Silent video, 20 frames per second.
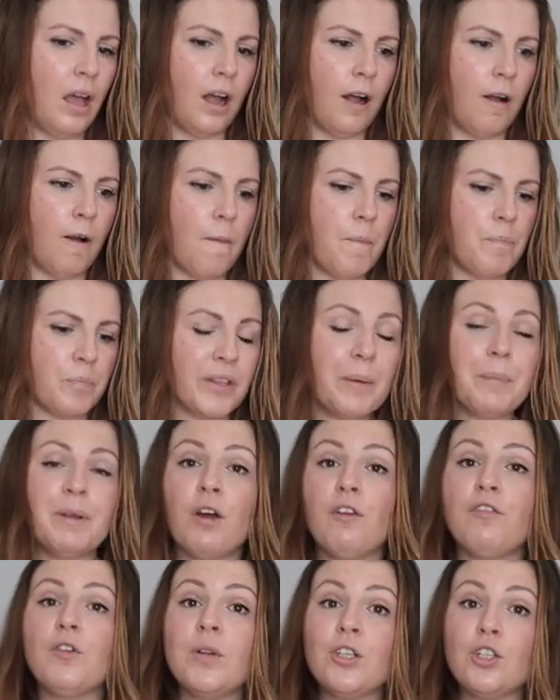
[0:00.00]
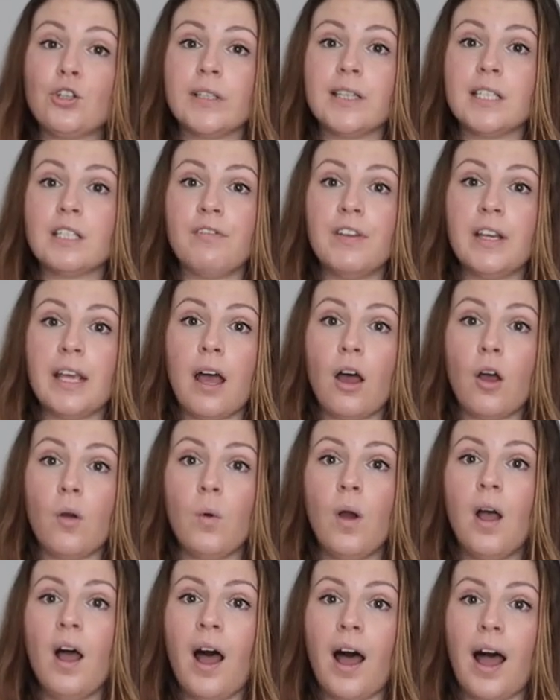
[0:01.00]
Um, let me know if you enjoyed this
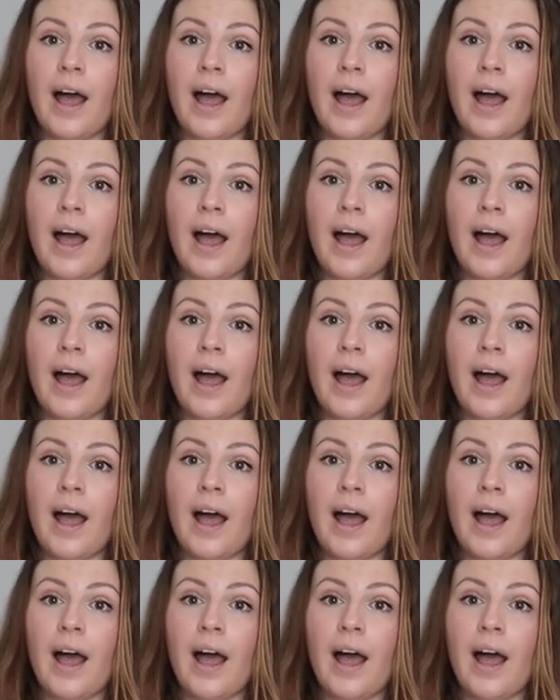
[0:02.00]
video.